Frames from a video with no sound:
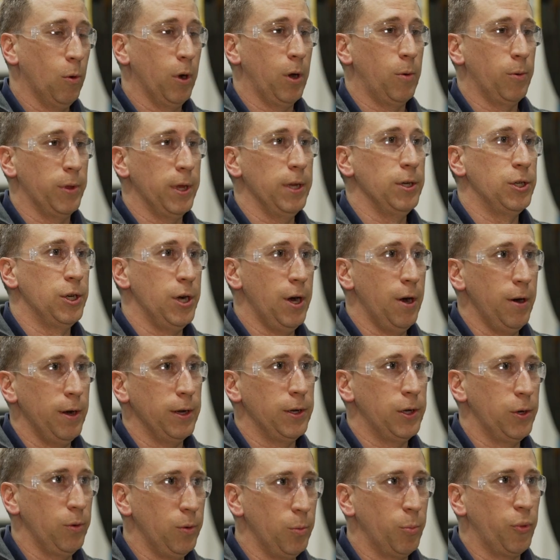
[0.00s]
work with
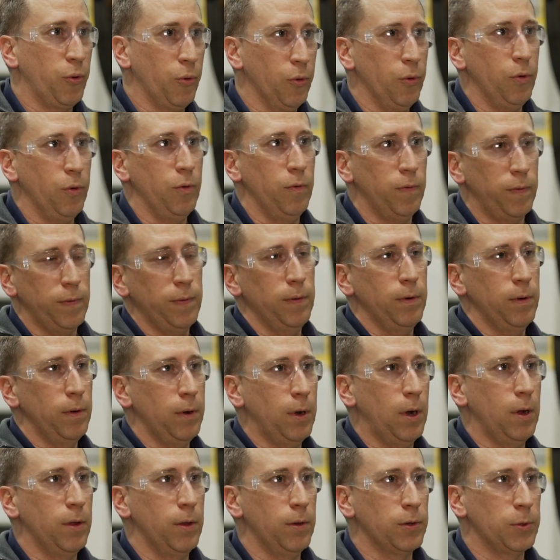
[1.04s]
engineering to improve
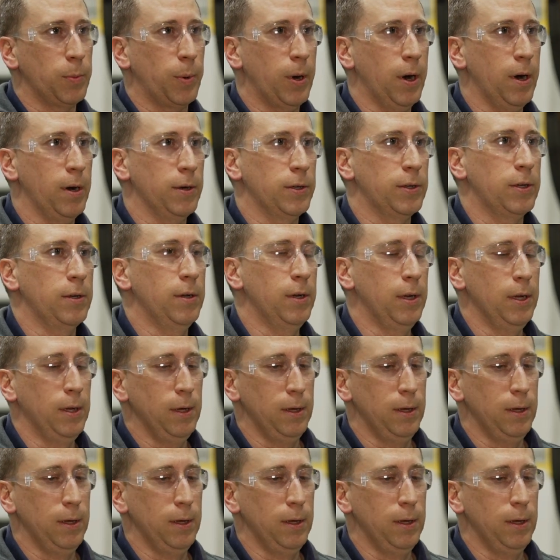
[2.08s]
all those parts.